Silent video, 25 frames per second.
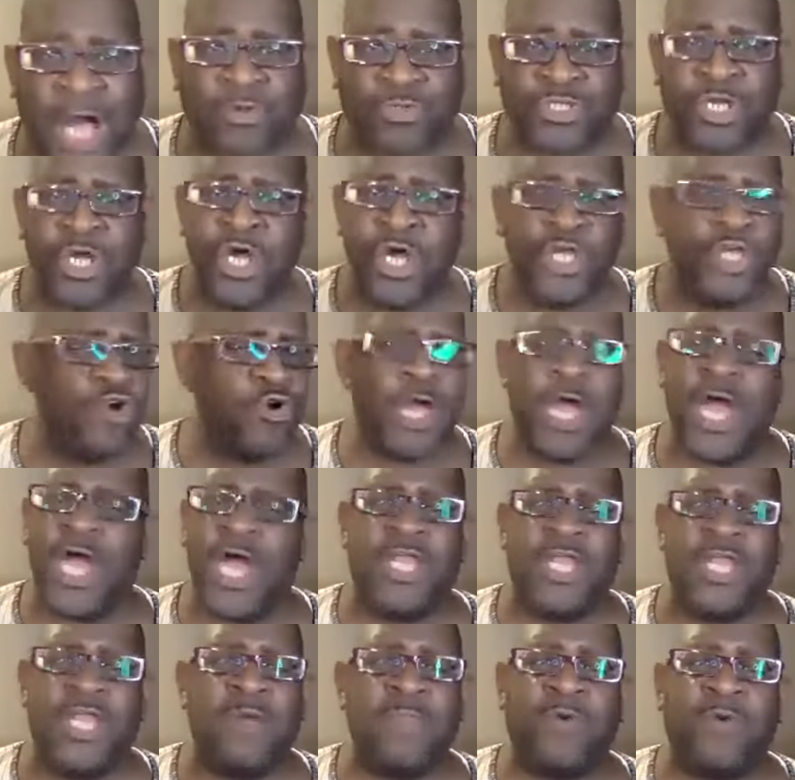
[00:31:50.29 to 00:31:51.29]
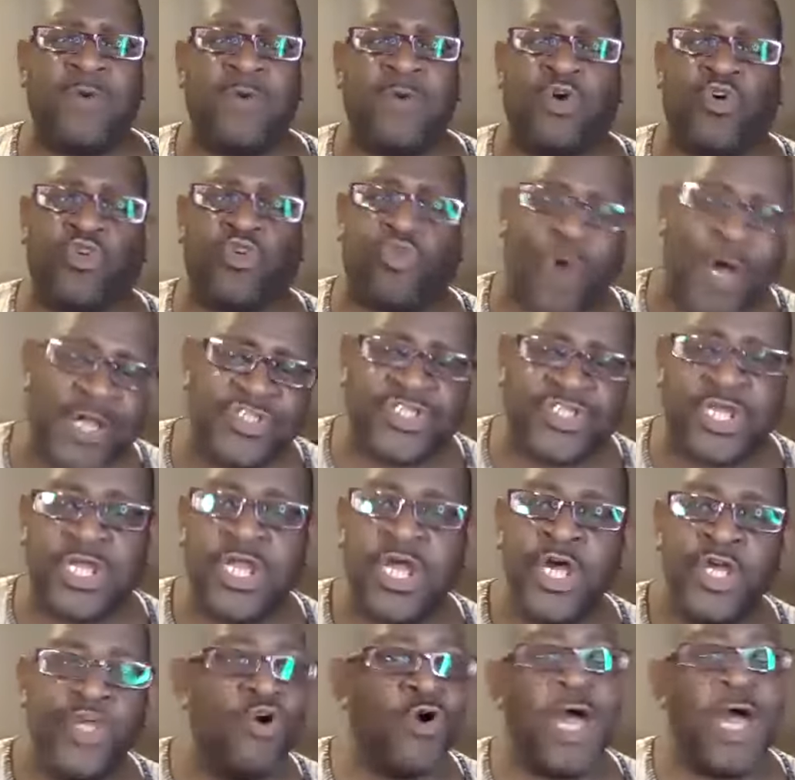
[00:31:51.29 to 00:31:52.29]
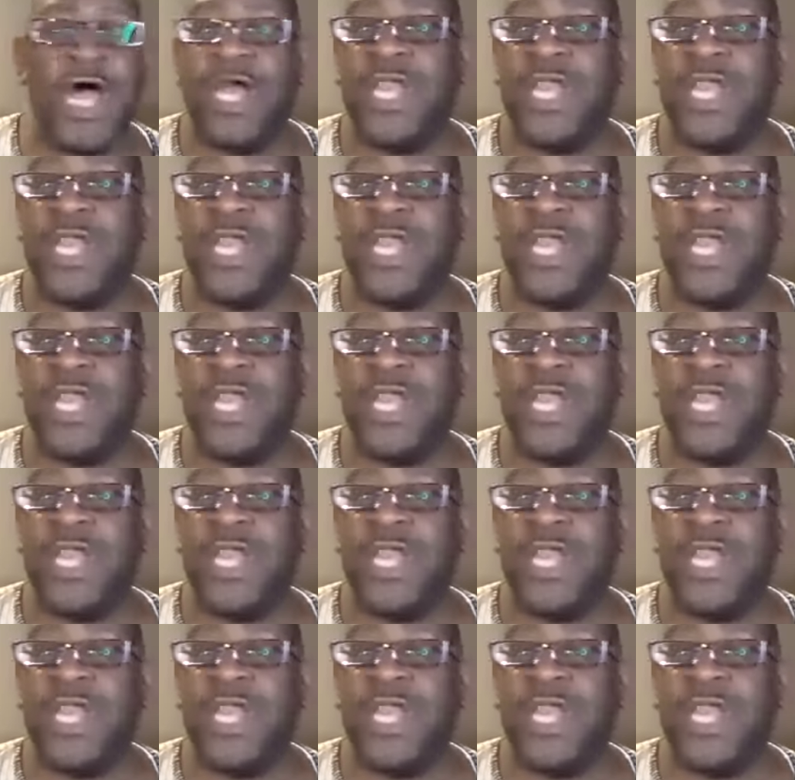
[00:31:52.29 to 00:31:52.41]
You hear them grunting, you hear them